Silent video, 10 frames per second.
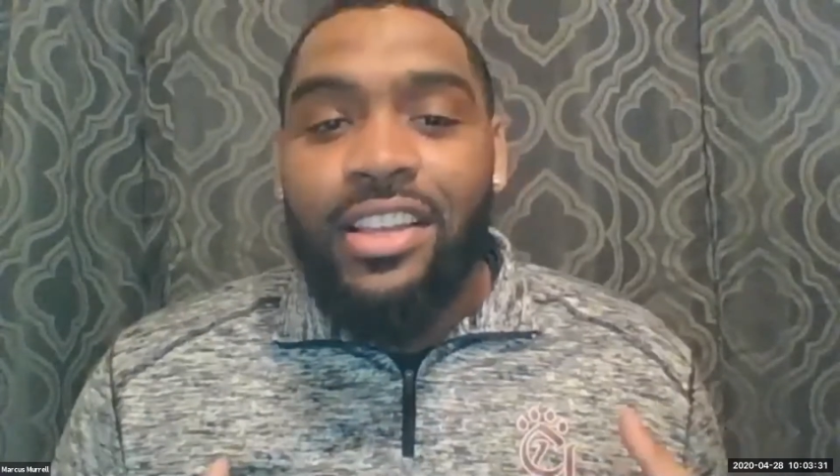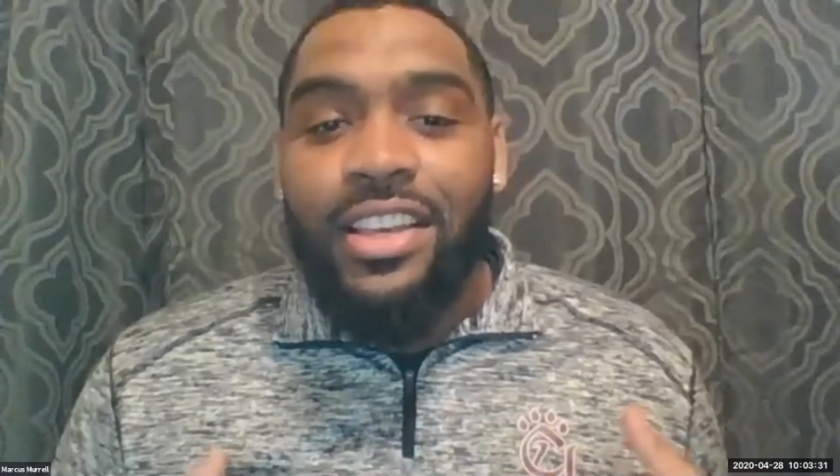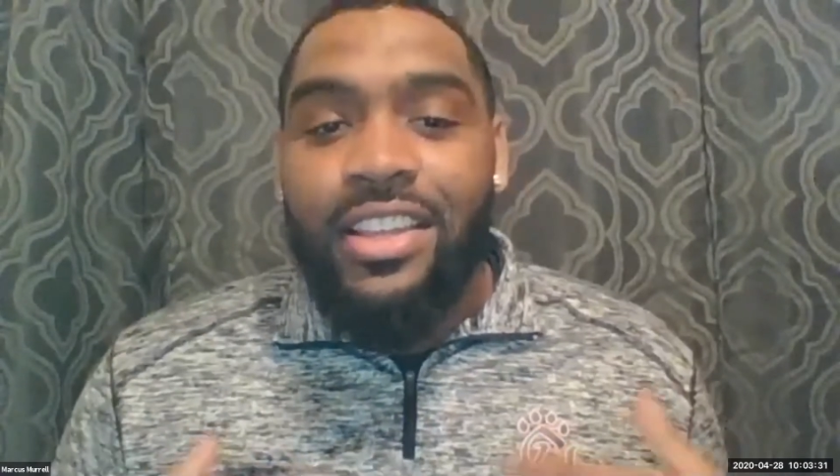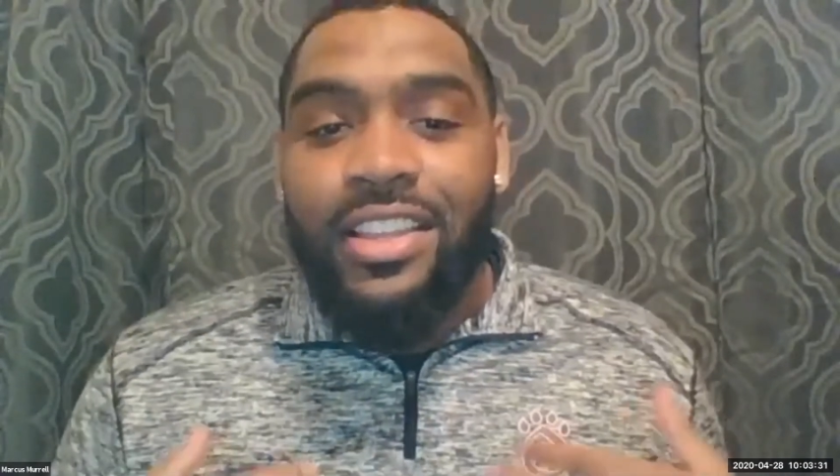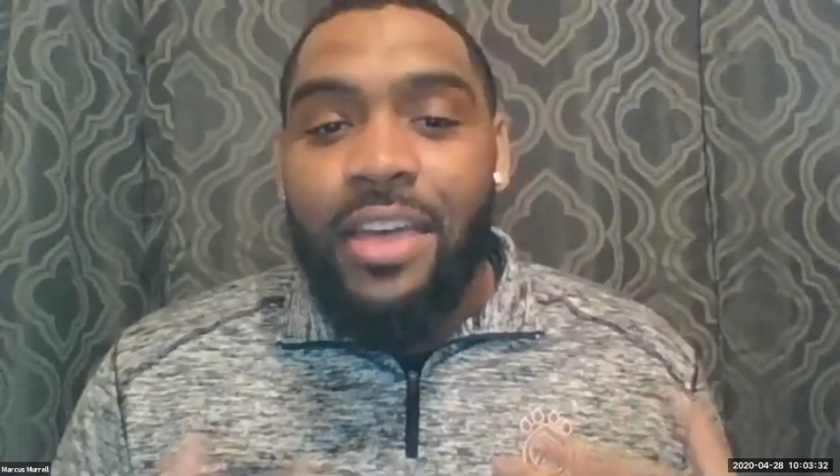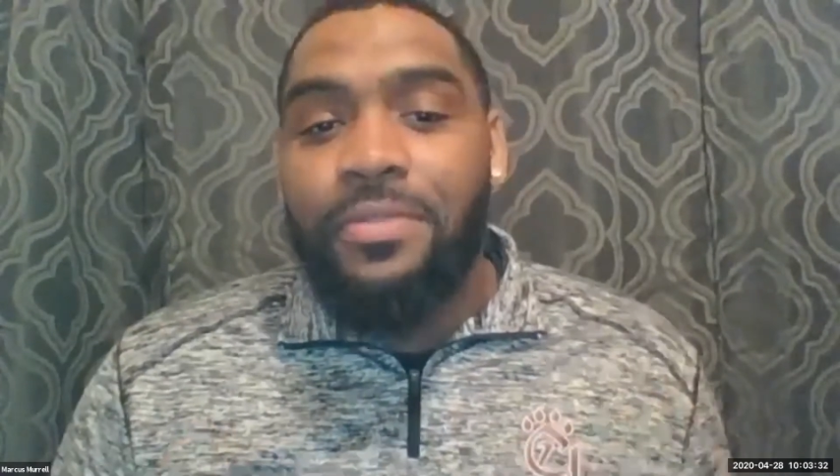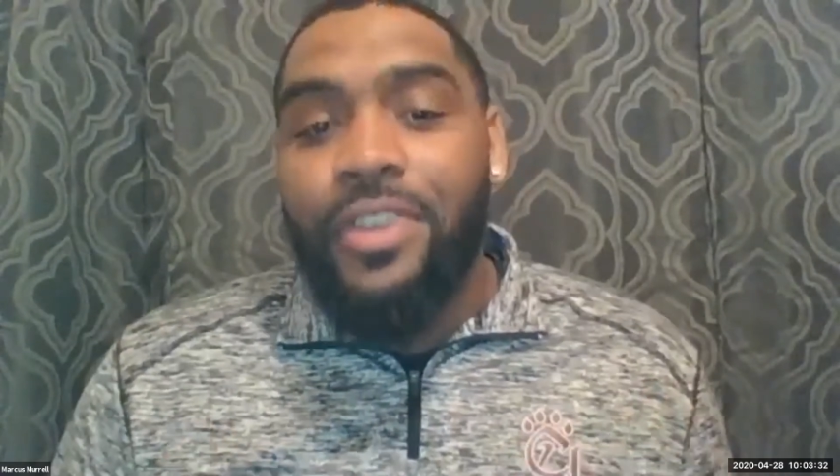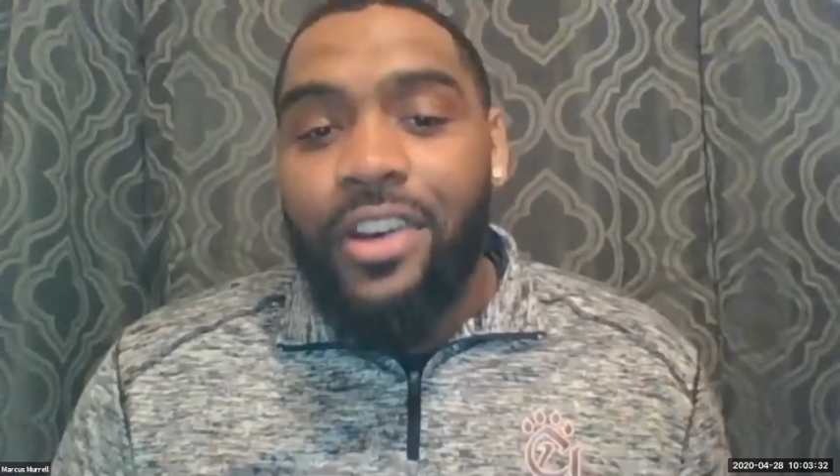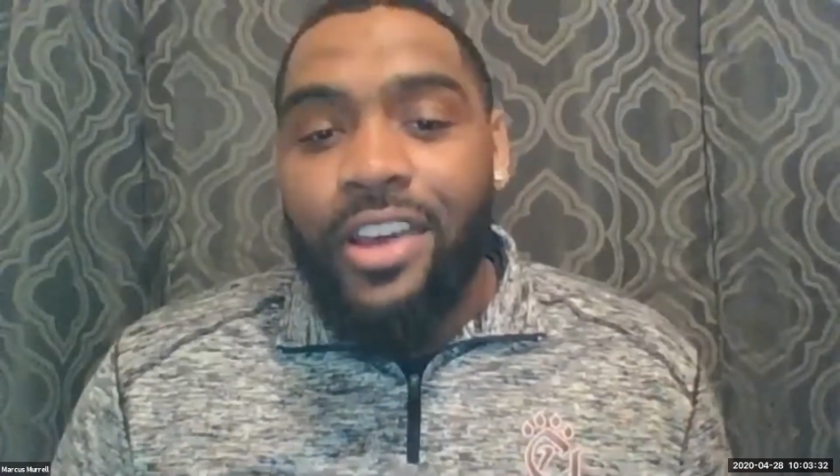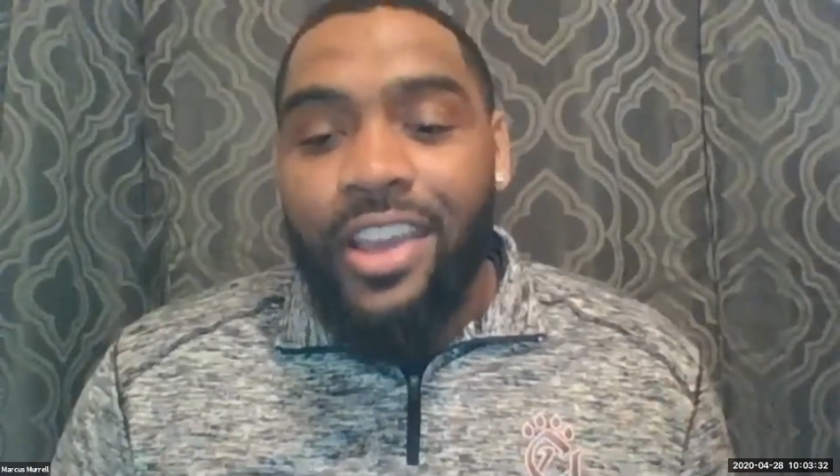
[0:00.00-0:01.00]
step
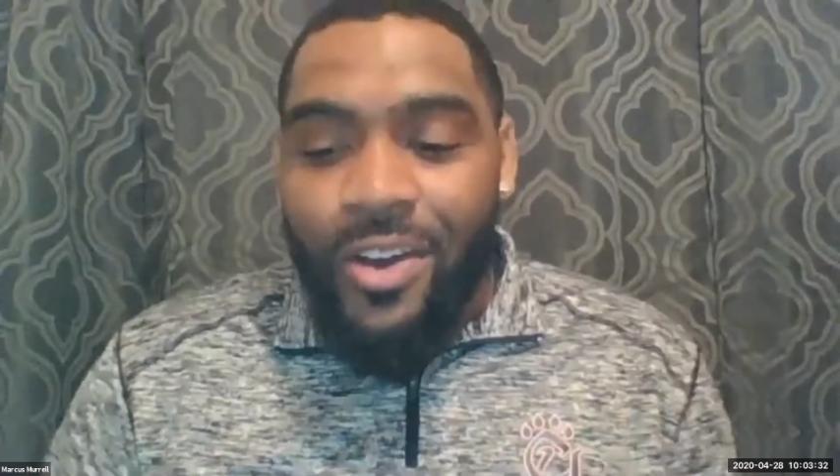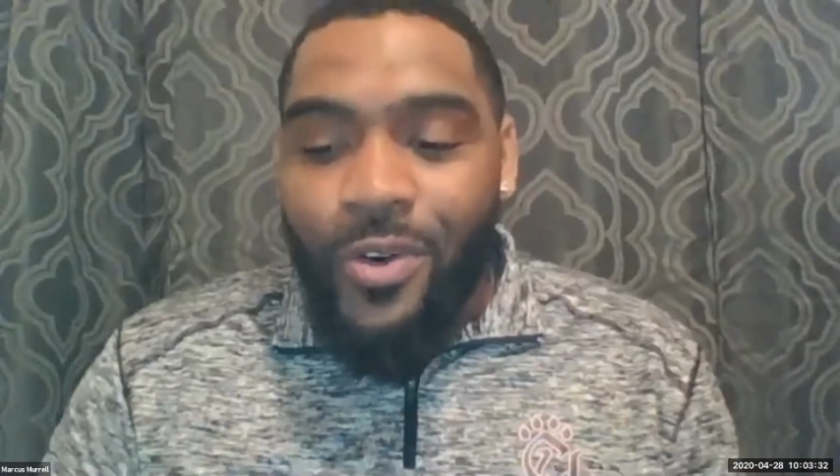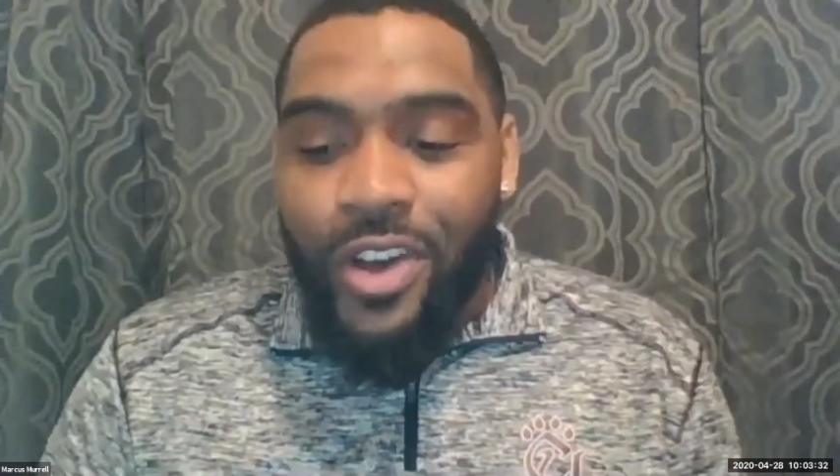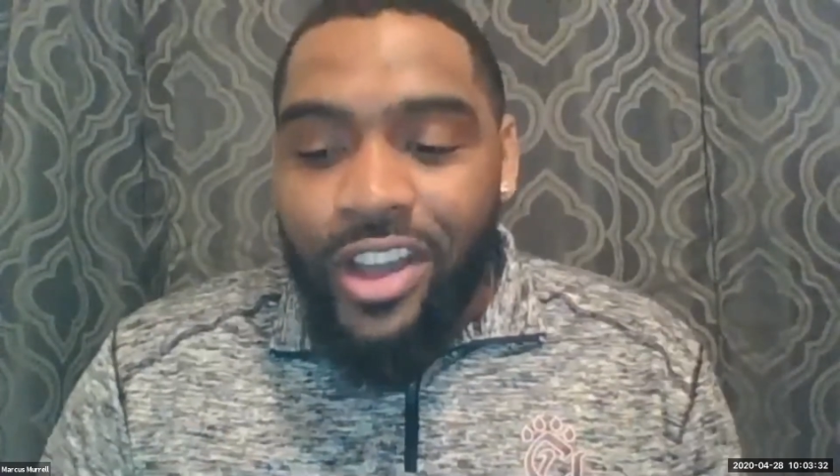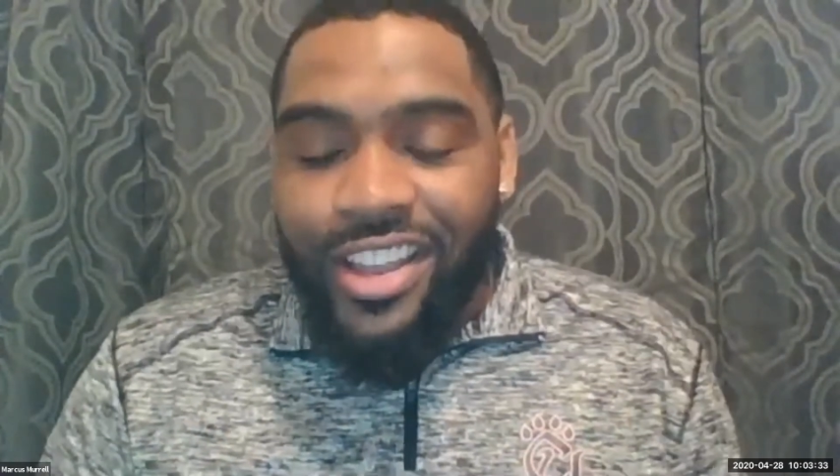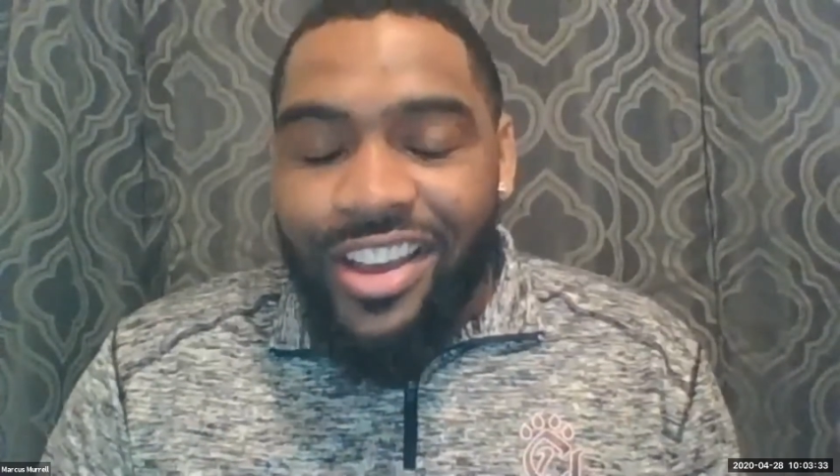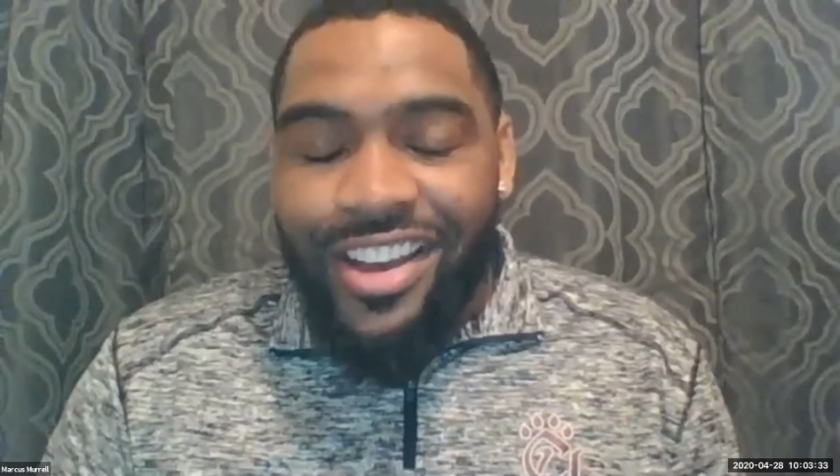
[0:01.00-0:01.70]
foot on